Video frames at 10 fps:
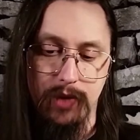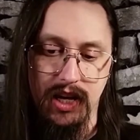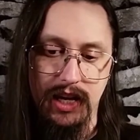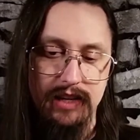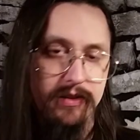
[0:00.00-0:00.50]

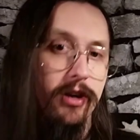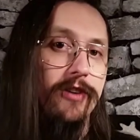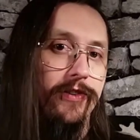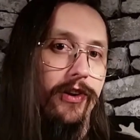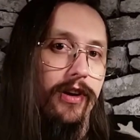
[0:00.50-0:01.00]
but
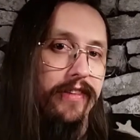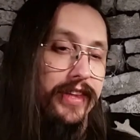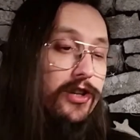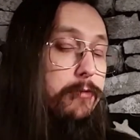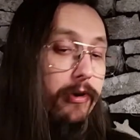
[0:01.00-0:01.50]
overall
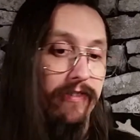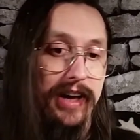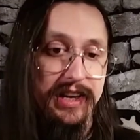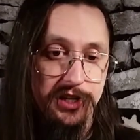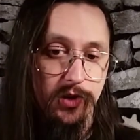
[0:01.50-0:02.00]
they do
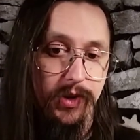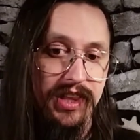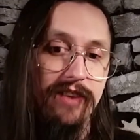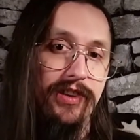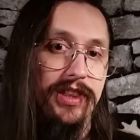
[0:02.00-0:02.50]
provide you with
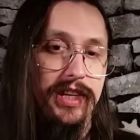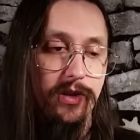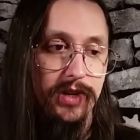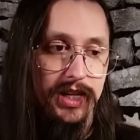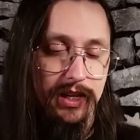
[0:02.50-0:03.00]
everything
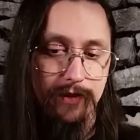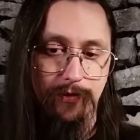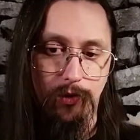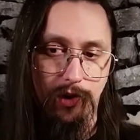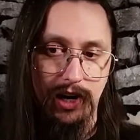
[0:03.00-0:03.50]
you need
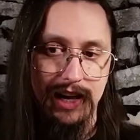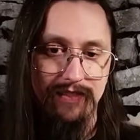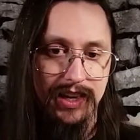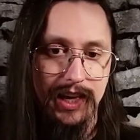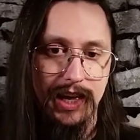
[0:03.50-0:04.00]
for
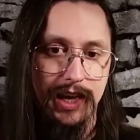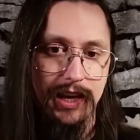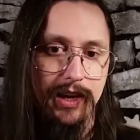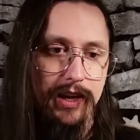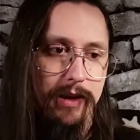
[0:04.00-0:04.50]
having
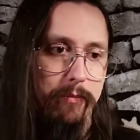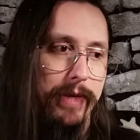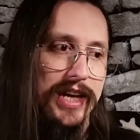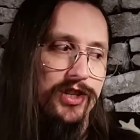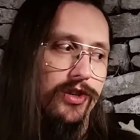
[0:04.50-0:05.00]
a
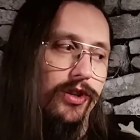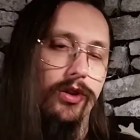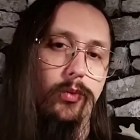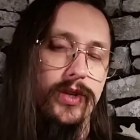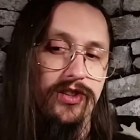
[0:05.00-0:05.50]

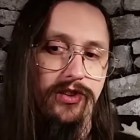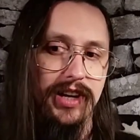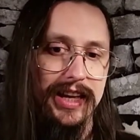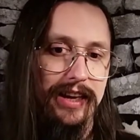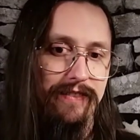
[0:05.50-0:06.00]
magical
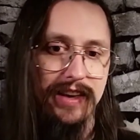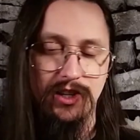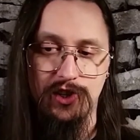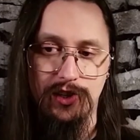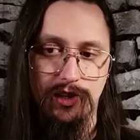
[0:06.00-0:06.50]
wizarding
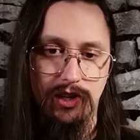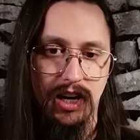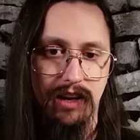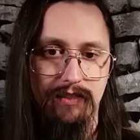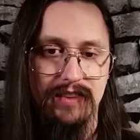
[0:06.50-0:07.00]

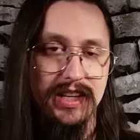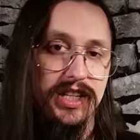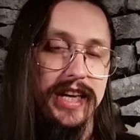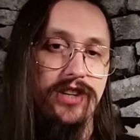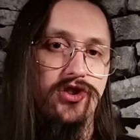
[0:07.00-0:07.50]
adventure of
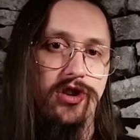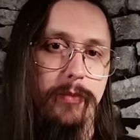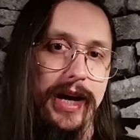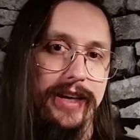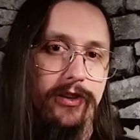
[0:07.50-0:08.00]
endangered
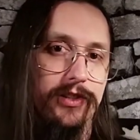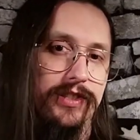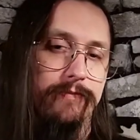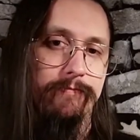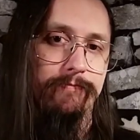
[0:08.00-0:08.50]

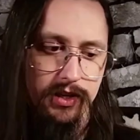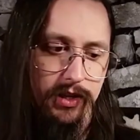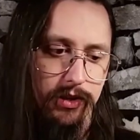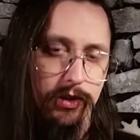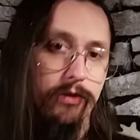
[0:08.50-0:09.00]
minors.
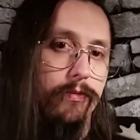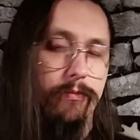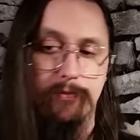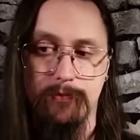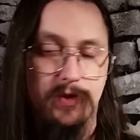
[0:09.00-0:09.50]

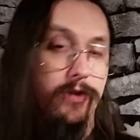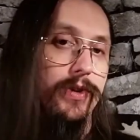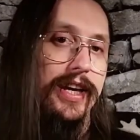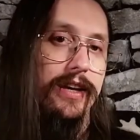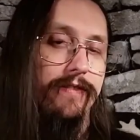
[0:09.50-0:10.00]
So,
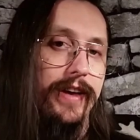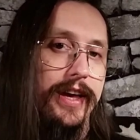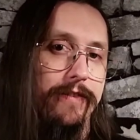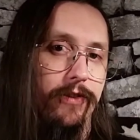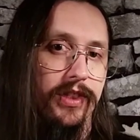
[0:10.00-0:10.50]
3 out of
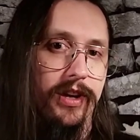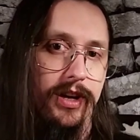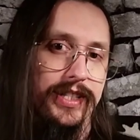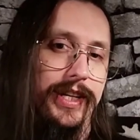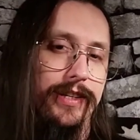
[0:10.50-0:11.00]
5 for the
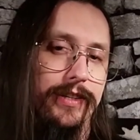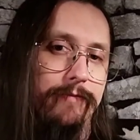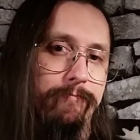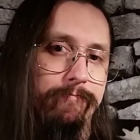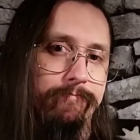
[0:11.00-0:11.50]
content.